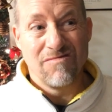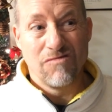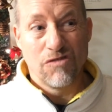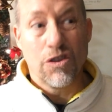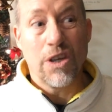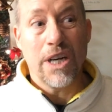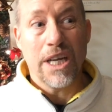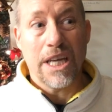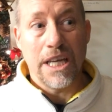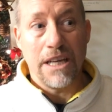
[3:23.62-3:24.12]

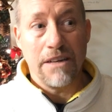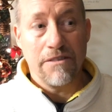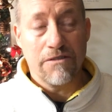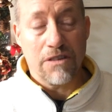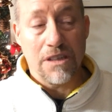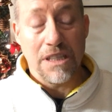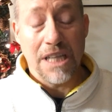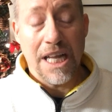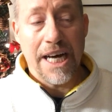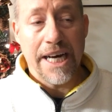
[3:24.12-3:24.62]
drinking
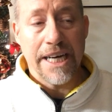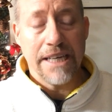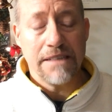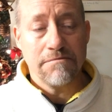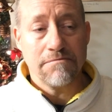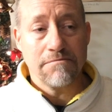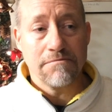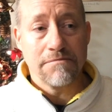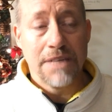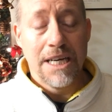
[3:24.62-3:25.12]
for a lot,
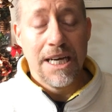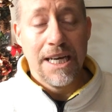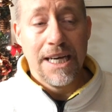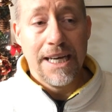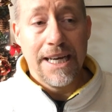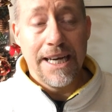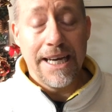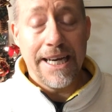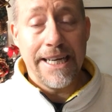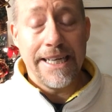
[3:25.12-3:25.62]

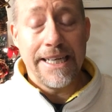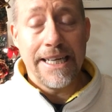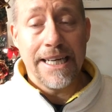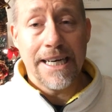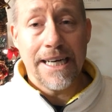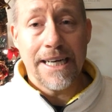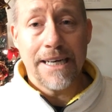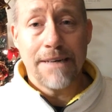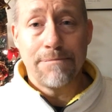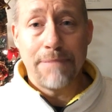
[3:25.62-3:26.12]
and
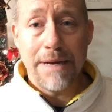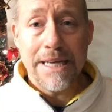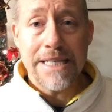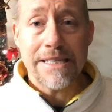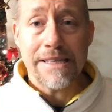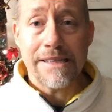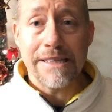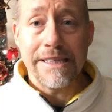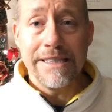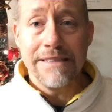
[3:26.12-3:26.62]

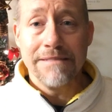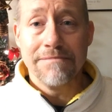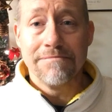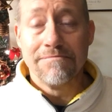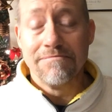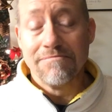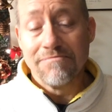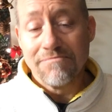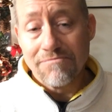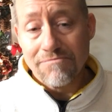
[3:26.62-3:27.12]
basically,
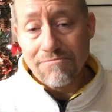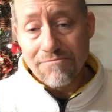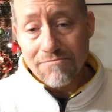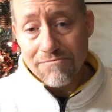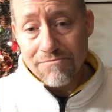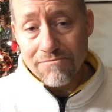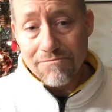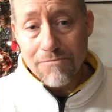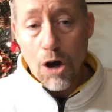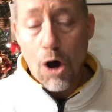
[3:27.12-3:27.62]

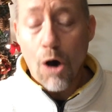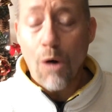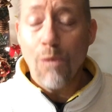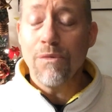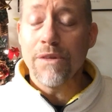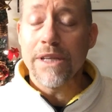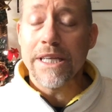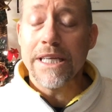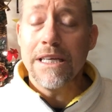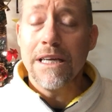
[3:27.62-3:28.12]

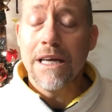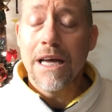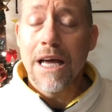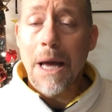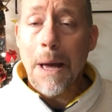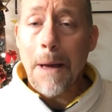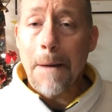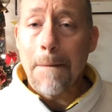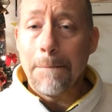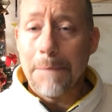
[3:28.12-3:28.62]
hopefully,
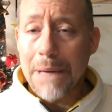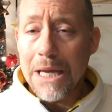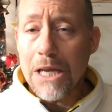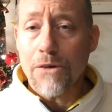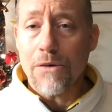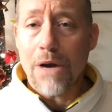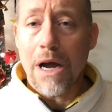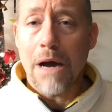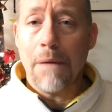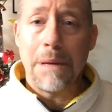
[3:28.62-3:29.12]
being
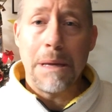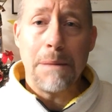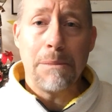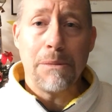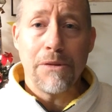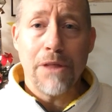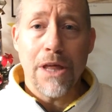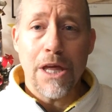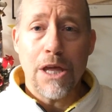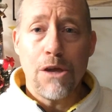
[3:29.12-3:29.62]
around
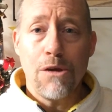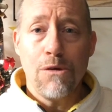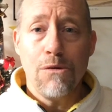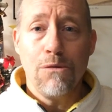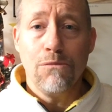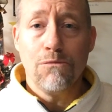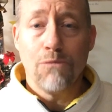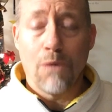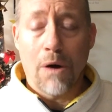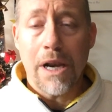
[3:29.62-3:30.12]
people that you
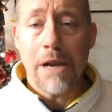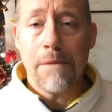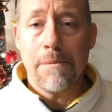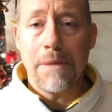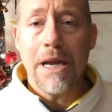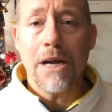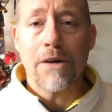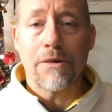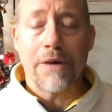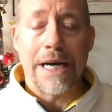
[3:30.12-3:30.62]
want to
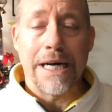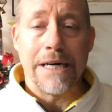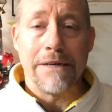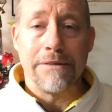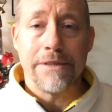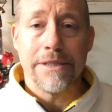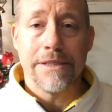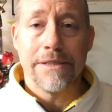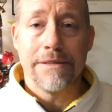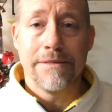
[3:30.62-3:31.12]
be
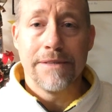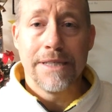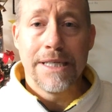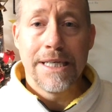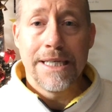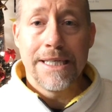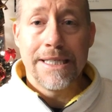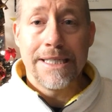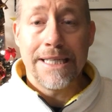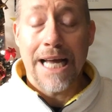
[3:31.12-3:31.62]
around.
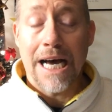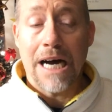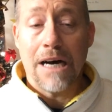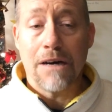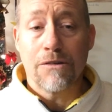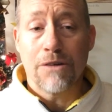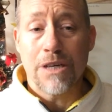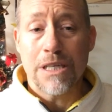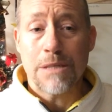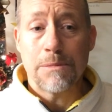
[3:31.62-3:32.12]

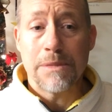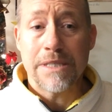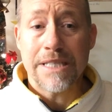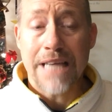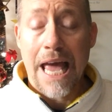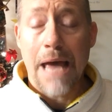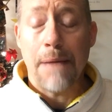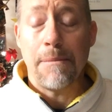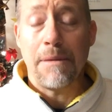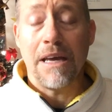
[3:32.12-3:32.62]
Now, Christmas
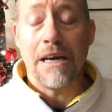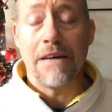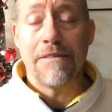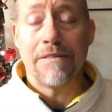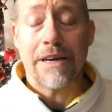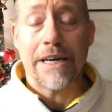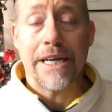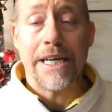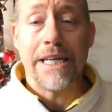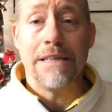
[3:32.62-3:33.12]
can be a
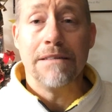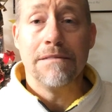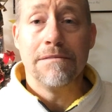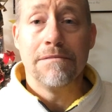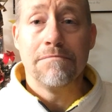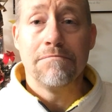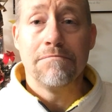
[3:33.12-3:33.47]
very,